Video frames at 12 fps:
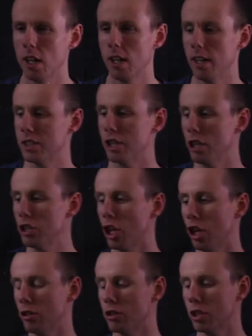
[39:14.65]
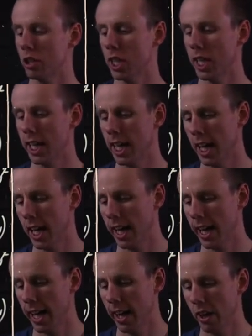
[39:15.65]
it turns out
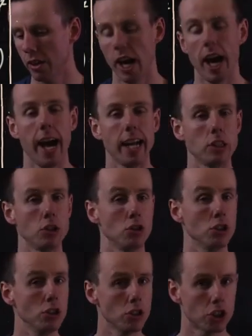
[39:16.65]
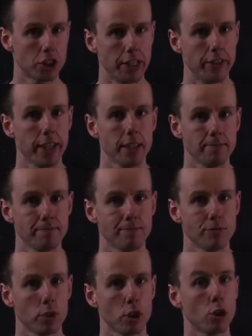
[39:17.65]
that in Newton's theory,
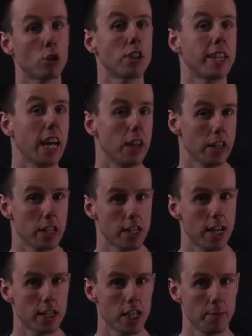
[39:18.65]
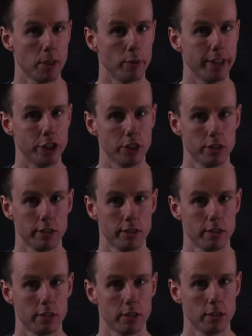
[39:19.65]
you can get the exact same equation.
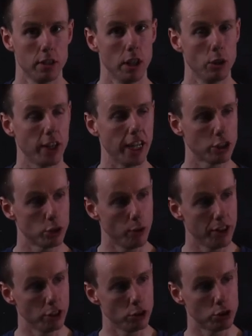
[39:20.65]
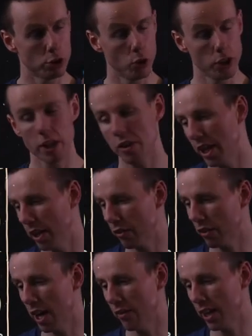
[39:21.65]
Okay, so in the Newtonian theory of
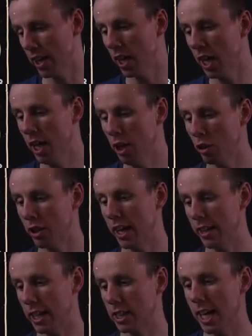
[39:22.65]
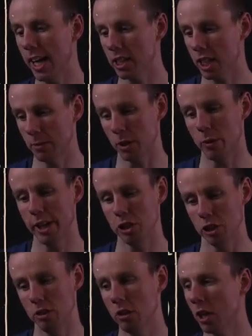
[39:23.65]
gravity, you get the exact same
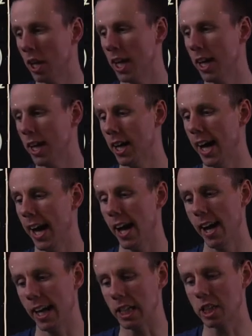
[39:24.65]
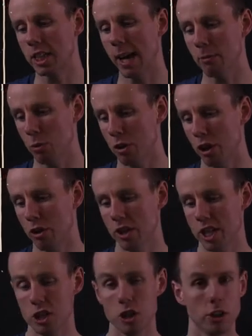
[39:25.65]
equation, except without
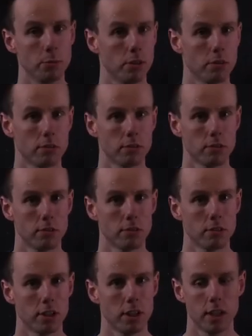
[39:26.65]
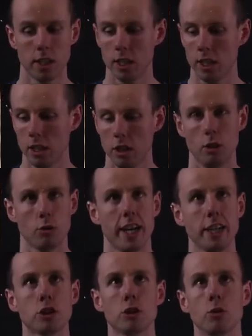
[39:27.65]
this term.
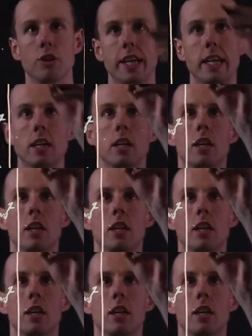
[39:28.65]
Okay, so the